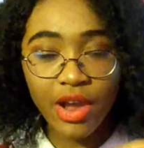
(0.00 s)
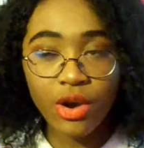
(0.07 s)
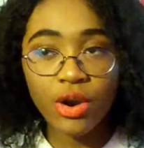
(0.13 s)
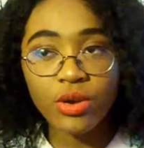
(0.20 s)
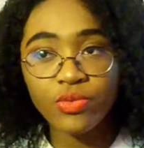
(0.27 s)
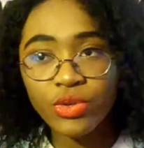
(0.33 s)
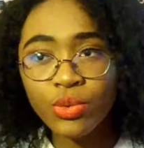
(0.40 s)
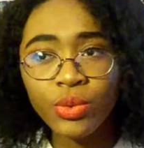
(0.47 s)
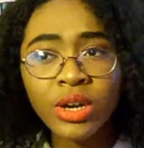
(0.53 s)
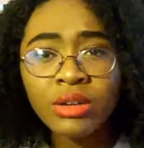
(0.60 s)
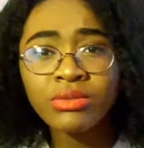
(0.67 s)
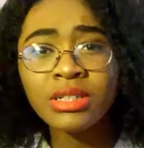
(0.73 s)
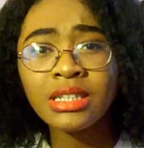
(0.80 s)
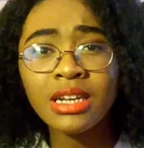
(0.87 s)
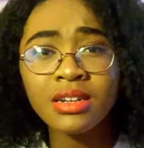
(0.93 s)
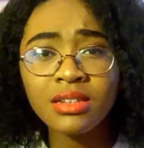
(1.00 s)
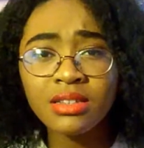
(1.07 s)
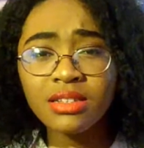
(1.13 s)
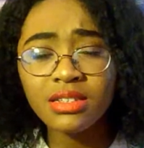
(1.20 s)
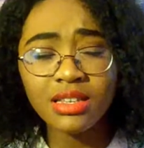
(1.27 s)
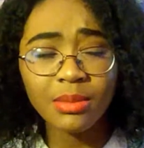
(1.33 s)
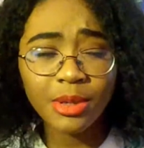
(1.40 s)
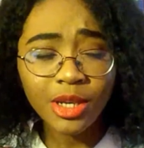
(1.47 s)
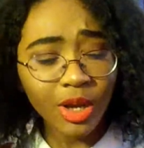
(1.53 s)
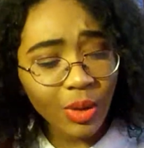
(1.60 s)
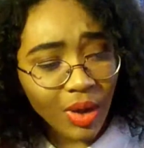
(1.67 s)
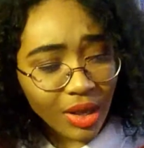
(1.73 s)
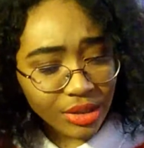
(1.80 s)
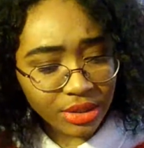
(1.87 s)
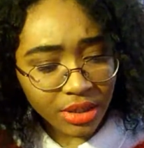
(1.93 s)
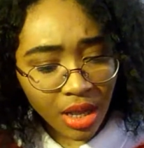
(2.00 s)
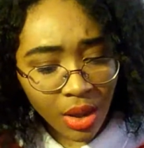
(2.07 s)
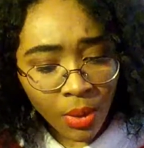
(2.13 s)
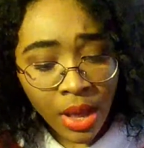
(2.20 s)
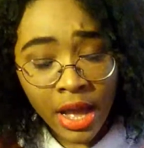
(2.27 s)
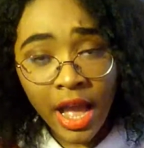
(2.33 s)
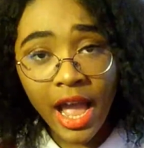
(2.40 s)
or if you want to read any of these, let me know also.